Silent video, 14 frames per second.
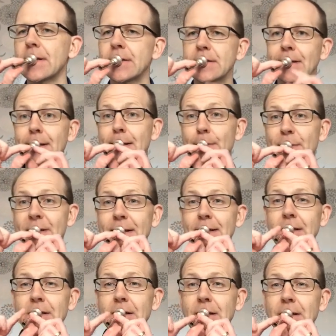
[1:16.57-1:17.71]
So I'm going to play a
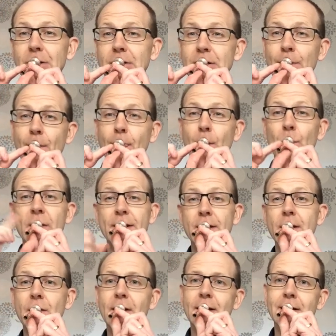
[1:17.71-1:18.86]
long note with
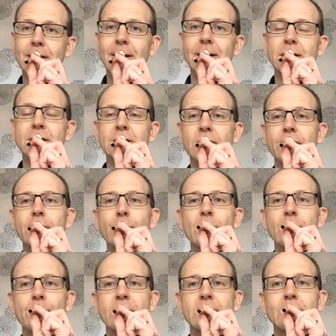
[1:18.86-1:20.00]
you and I'd like you to join in
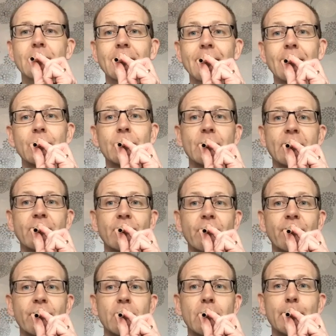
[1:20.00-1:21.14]
with me. So I'll count you in for
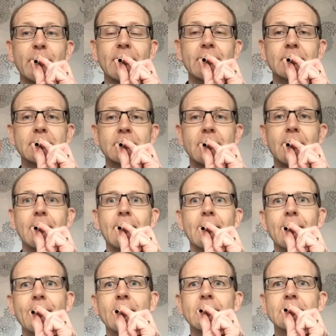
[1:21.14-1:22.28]
4 beats
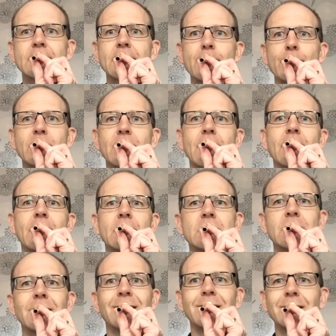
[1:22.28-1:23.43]
and then just keep playing
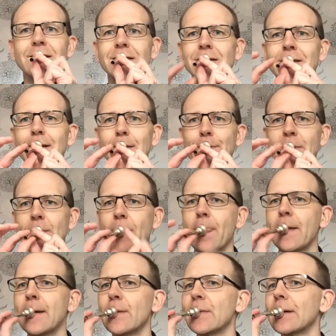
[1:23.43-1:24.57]
until I stop.
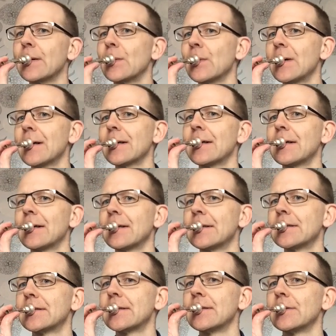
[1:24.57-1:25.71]
Here we go. 1,
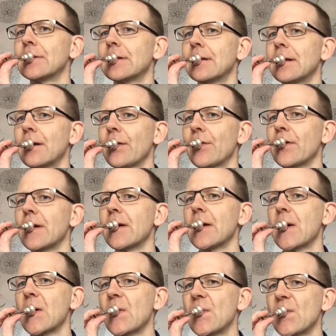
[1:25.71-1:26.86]
2, 3,
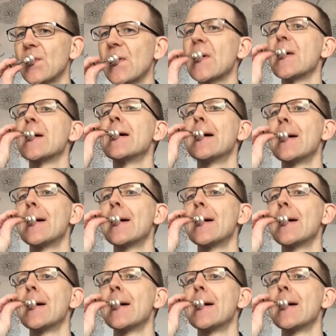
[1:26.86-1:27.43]
4.